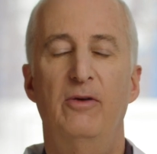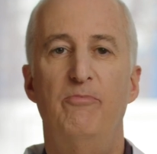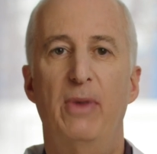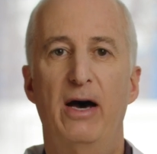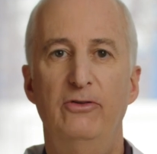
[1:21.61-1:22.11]

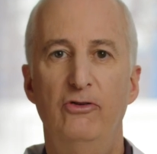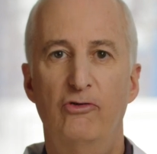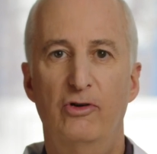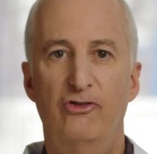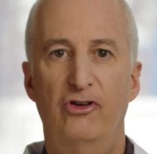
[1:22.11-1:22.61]

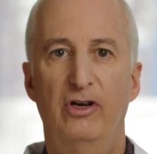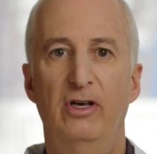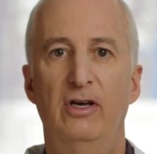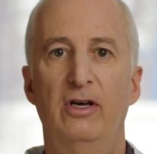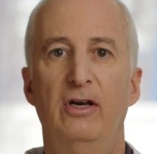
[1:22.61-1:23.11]
malnutrition,
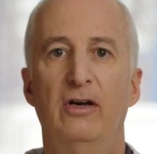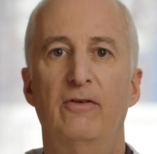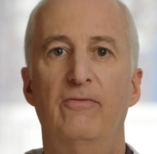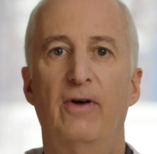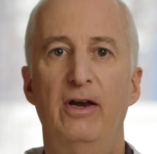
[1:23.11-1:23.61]

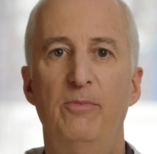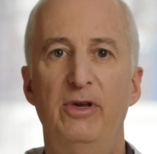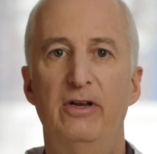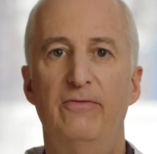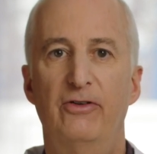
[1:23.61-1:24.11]

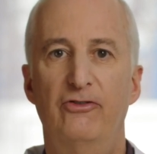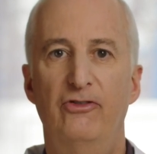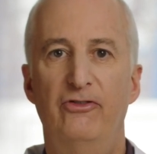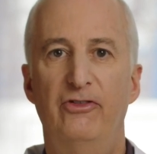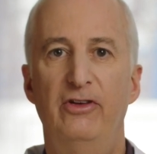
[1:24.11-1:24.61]
vitamin
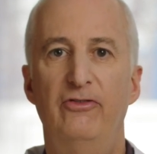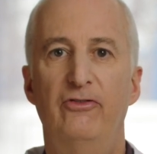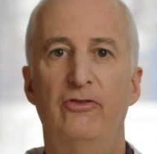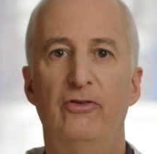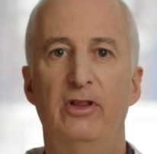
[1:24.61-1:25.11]
deficiencies
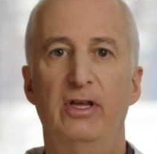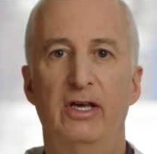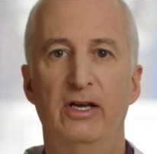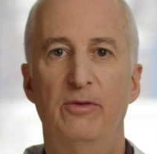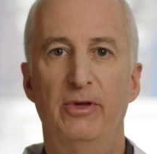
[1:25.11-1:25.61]
due to the
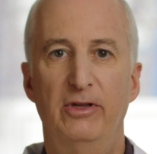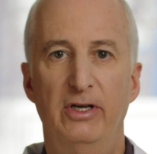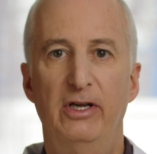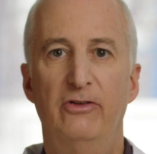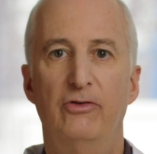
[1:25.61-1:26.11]

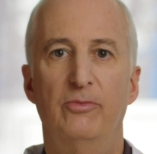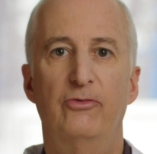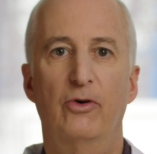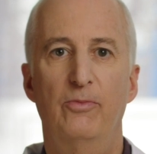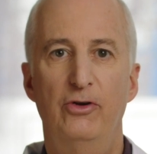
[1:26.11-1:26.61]
inability to
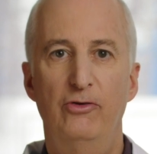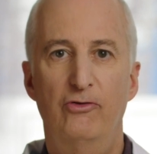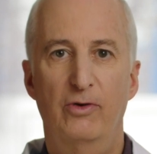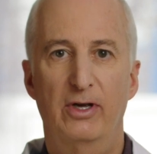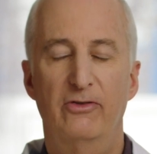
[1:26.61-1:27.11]
absorb
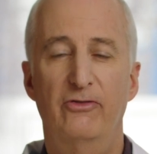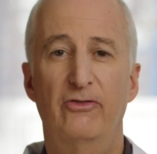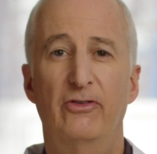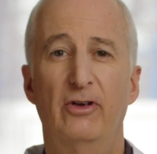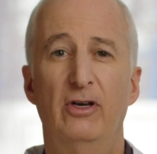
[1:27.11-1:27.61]
nutrients,